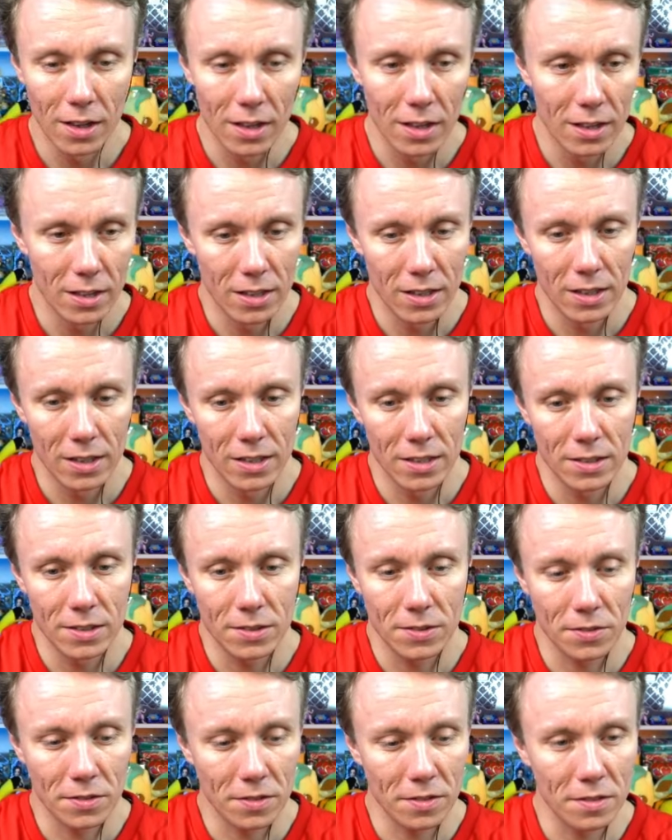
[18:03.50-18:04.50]

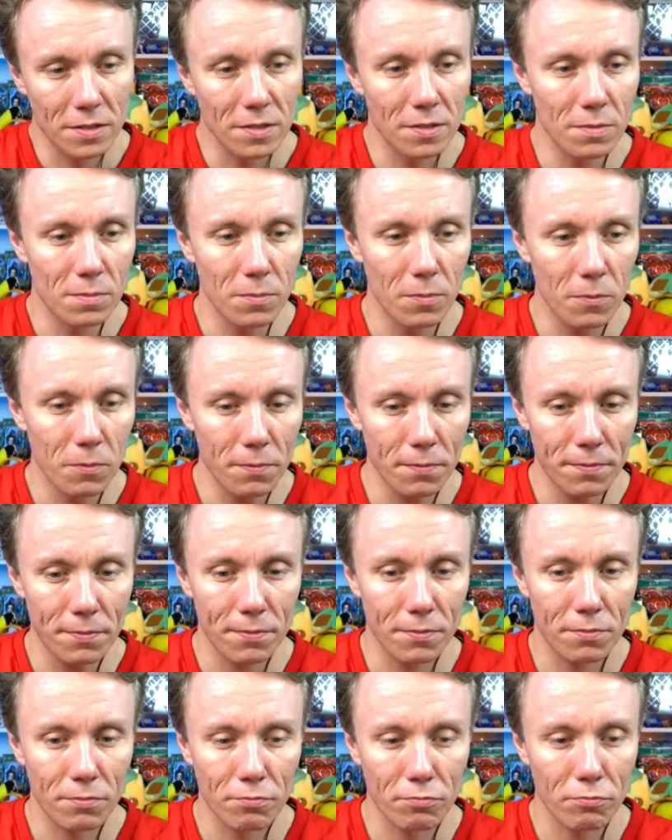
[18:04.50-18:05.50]

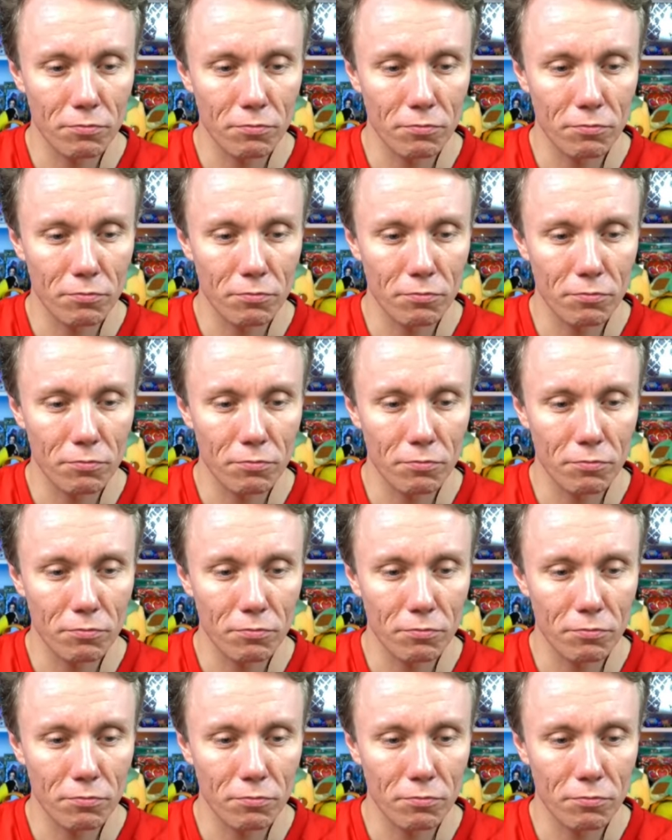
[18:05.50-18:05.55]
(silence)